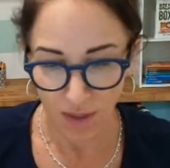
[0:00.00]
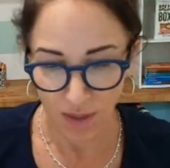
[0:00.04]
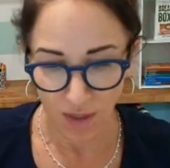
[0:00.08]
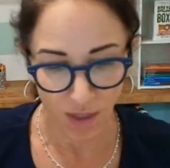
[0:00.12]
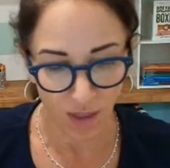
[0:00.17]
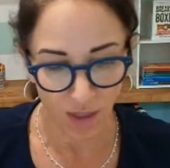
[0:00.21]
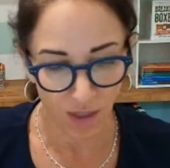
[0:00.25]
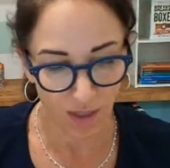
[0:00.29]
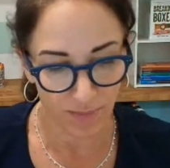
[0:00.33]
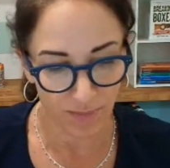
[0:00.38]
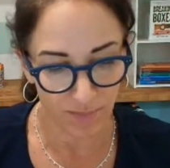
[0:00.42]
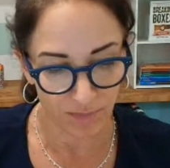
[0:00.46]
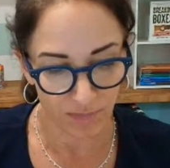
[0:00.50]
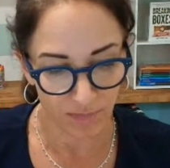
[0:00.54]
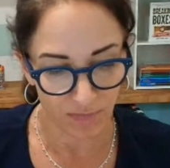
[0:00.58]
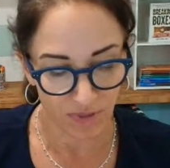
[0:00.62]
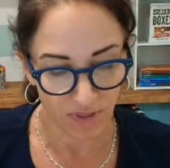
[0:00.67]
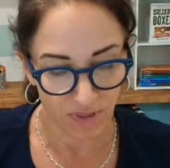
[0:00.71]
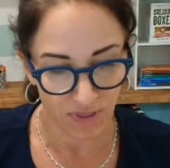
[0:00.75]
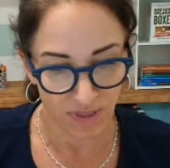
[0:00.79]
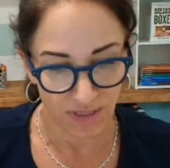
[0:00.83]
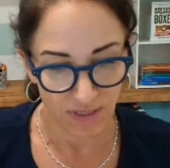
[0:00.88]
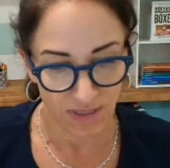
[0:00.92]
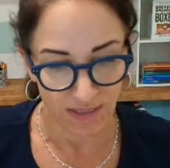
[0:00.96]
Um,
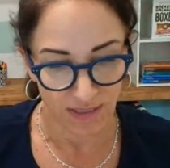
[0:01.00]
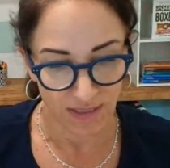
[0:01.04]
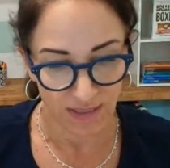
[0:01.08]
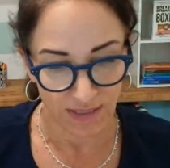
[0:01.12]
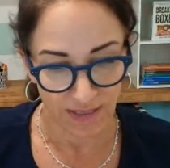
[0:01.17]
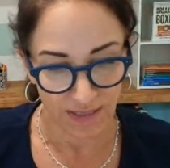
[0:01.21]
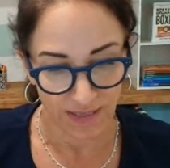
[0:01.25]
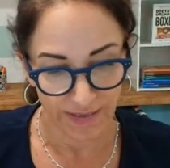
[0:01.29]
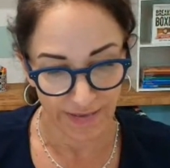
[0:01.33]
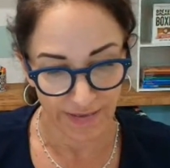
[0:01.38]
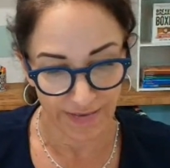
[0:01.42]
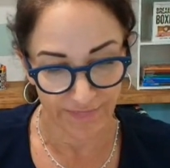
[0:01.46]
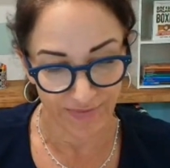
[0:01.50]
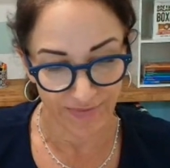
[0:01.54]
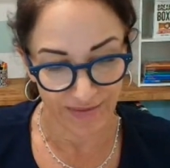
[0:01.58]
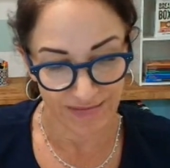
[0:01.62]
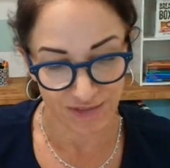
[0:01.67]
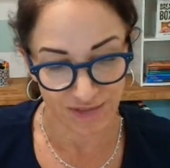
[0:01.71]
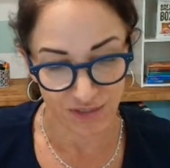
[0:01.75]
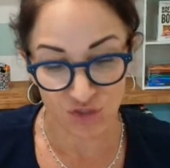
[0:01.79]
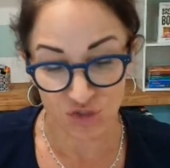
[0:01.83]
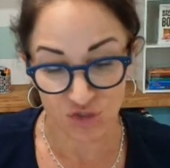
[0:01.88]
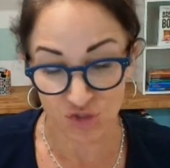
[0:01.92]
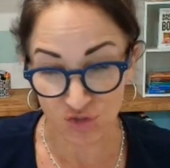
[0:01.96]
and
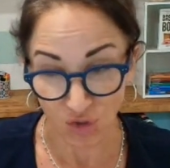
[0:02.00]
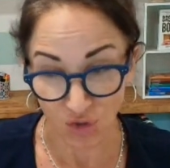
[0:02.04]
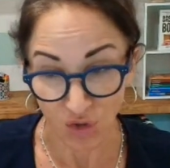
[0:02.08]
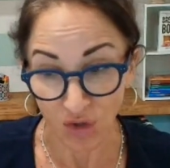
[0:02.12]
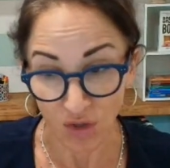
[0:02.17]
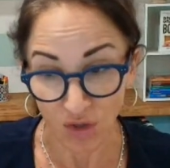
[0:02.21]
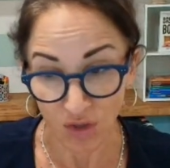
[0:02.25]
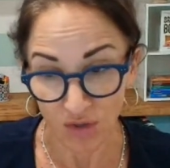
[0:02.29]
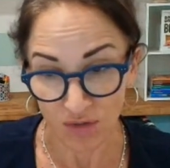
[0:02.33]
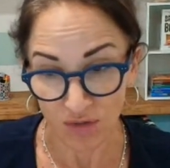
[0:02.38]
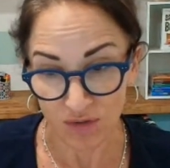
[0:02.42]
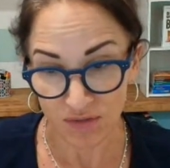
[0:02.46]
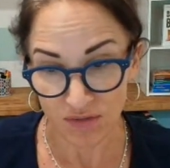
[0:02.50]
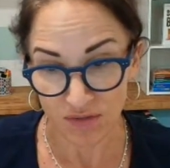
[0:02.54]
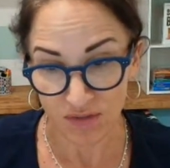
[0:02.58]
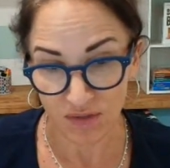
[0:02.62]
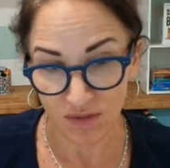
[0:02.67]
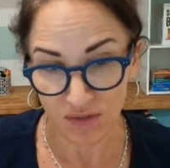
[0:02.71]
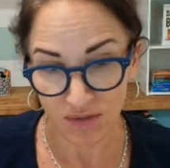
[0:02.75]
that's a start.